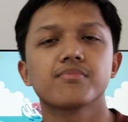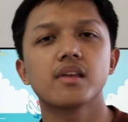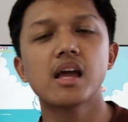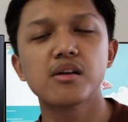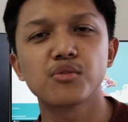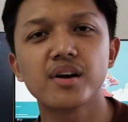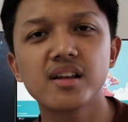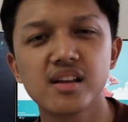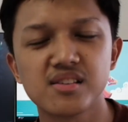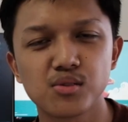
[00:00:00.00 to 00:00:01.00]
Hey everyone,
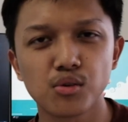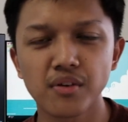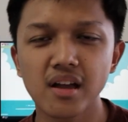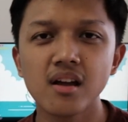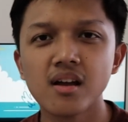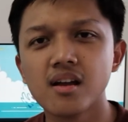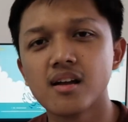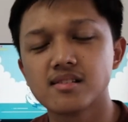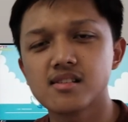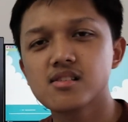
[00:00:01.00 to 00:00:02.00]
it's Duve.
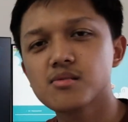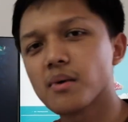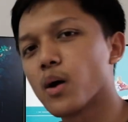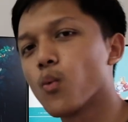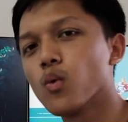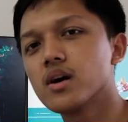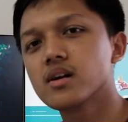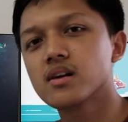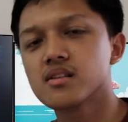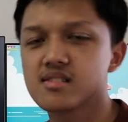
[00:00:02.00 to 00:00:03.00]
This is my
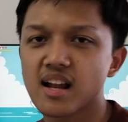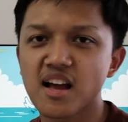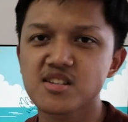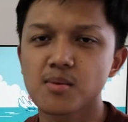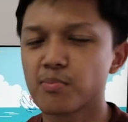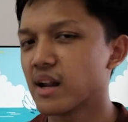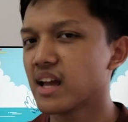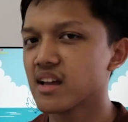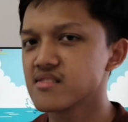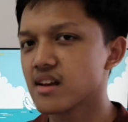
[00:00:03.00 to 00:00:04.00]

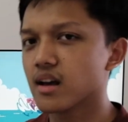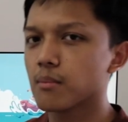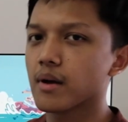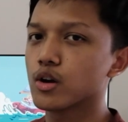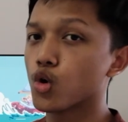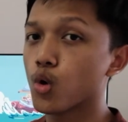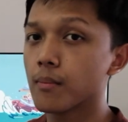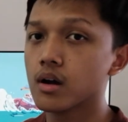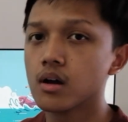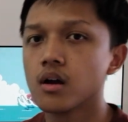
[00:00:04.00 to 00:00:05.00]
work/play setup at
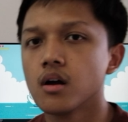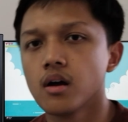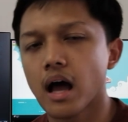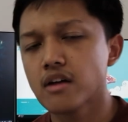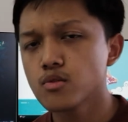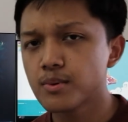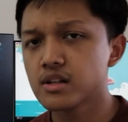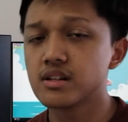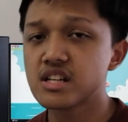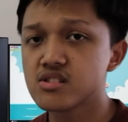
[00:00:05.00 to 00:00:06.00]
home. I have a
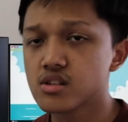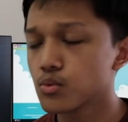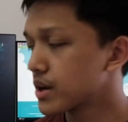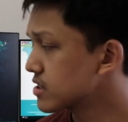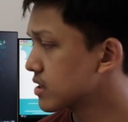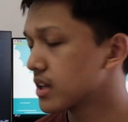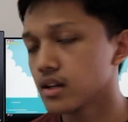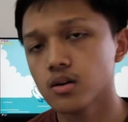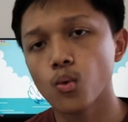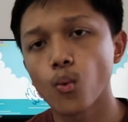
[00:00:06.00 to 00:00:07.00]
pretty niche situation
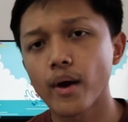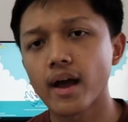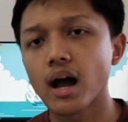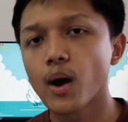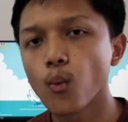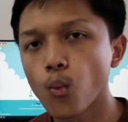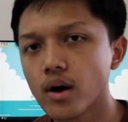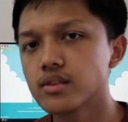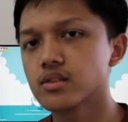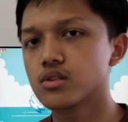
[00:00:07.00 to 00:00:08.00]
here where I
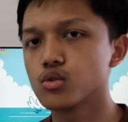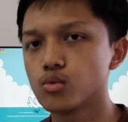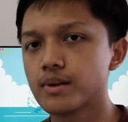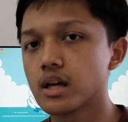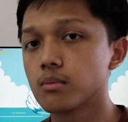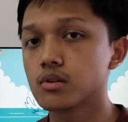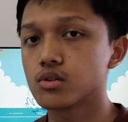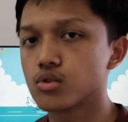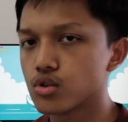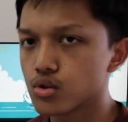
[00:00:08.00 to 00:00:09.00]
want to be able
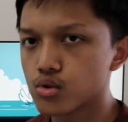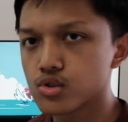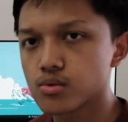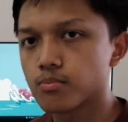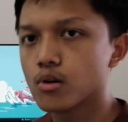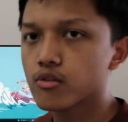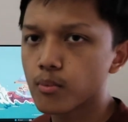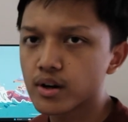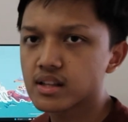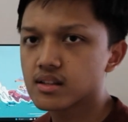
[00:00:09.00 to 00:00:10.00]
to use both
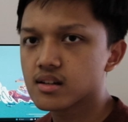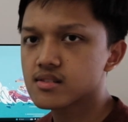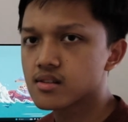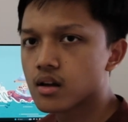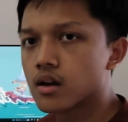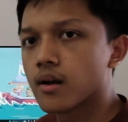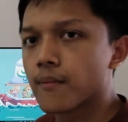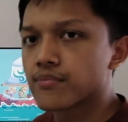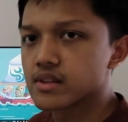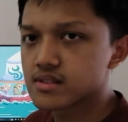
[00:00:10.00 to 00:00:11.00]
monitors,
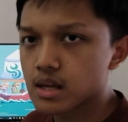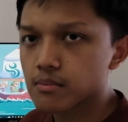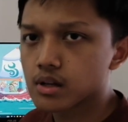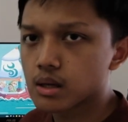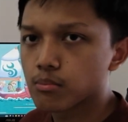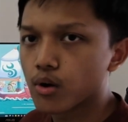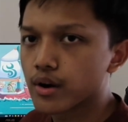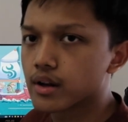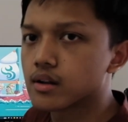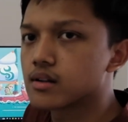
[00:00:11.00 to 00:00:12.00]
the same
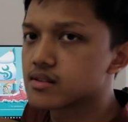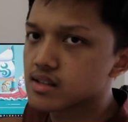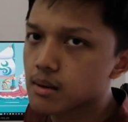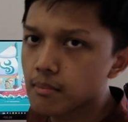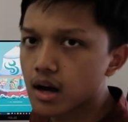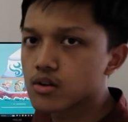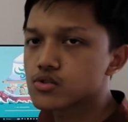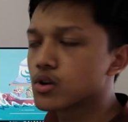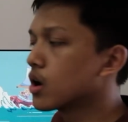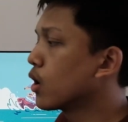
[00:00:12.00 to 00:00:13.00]
keyboard, the same
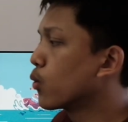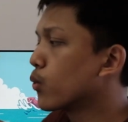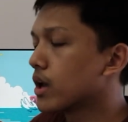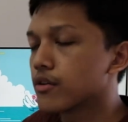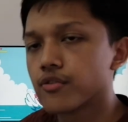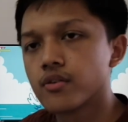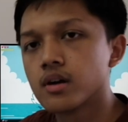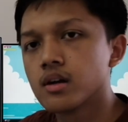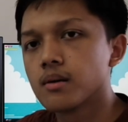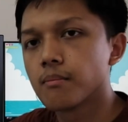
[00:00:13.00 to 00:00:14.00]
mouse with
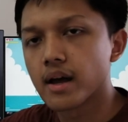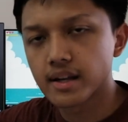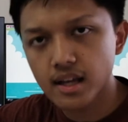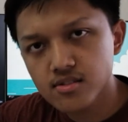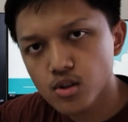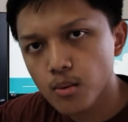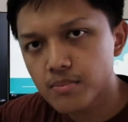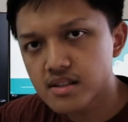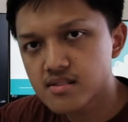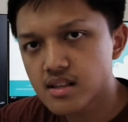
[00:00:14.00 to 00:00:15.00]
my desktop
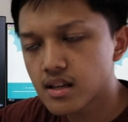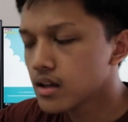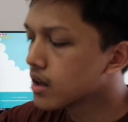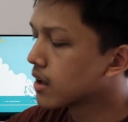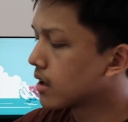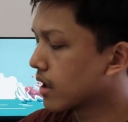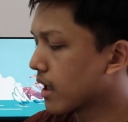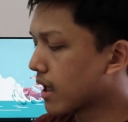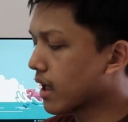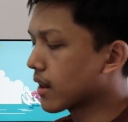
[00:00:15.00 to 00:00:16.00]
PC
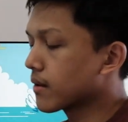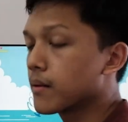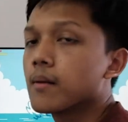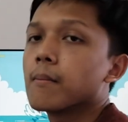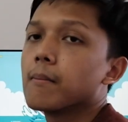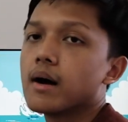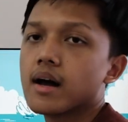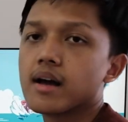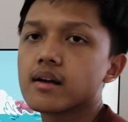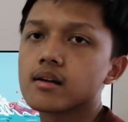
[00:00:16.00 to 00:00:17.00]
and
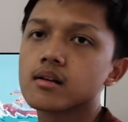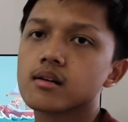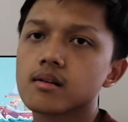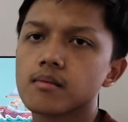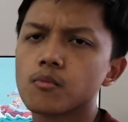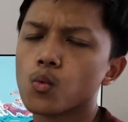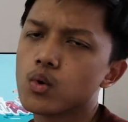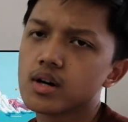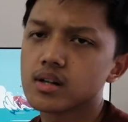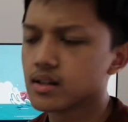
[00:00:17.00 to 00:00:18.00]
my
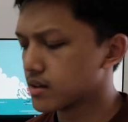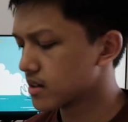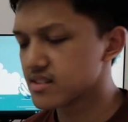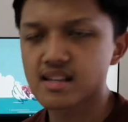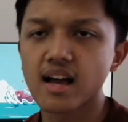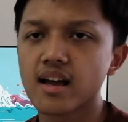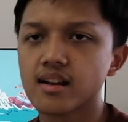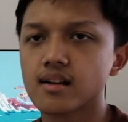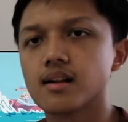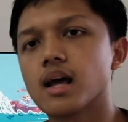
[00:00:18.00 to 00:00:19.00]
work
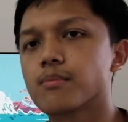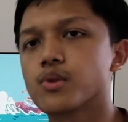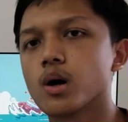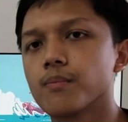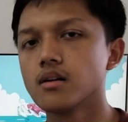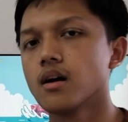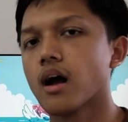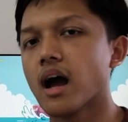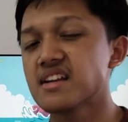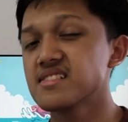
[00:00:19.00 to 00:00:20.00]
assigned laptop.
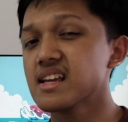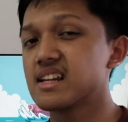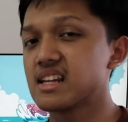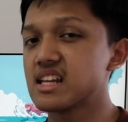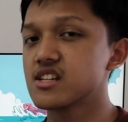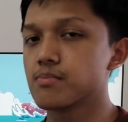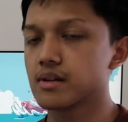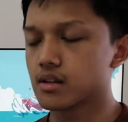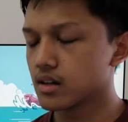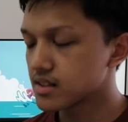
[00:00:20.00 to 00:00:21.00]
I say niche
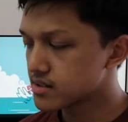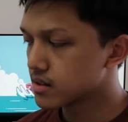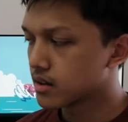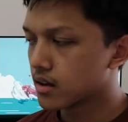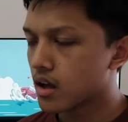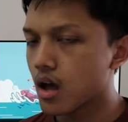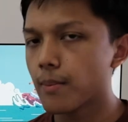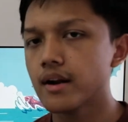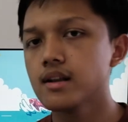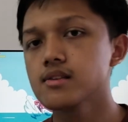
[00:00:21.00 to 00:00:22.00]
because
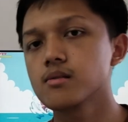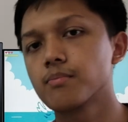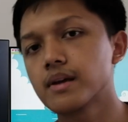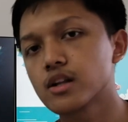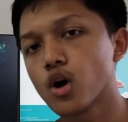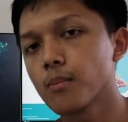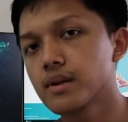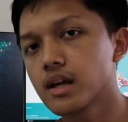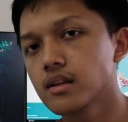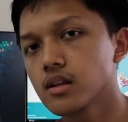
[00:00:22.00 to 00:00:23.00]
apparently it's a bit
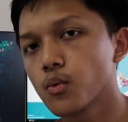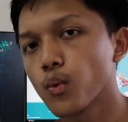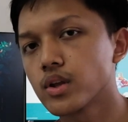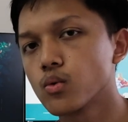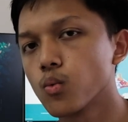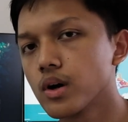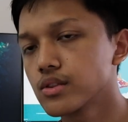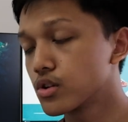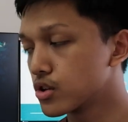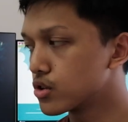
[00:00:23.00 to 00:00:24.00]
complicated when you
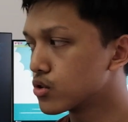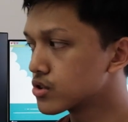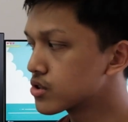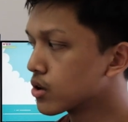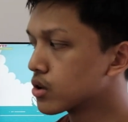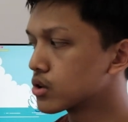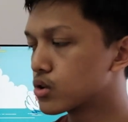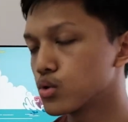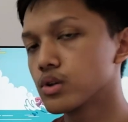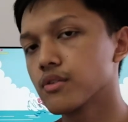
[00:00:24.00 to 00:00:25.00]
want to use
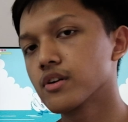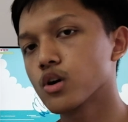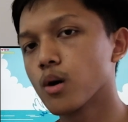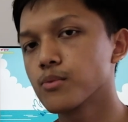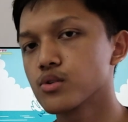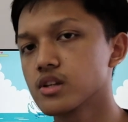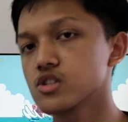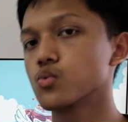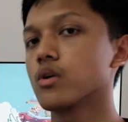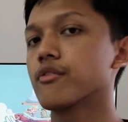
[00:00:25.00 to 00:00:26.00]
two different
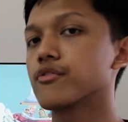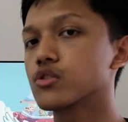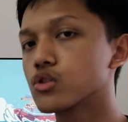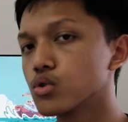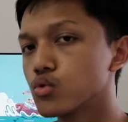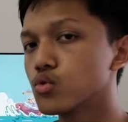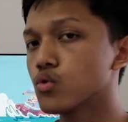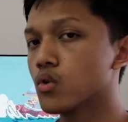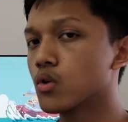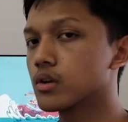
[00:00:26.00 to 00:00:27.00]
computers with
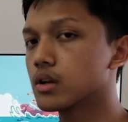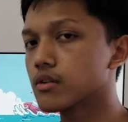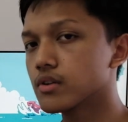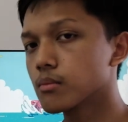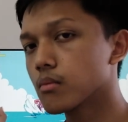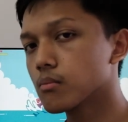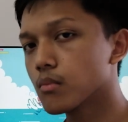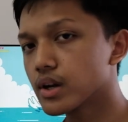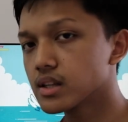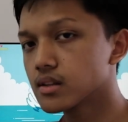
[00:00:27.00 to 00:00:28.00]
two different
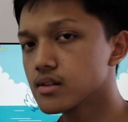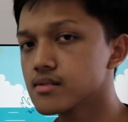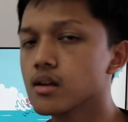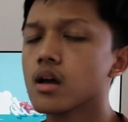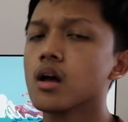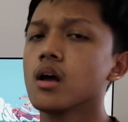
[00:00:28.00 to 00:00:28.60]
monitors.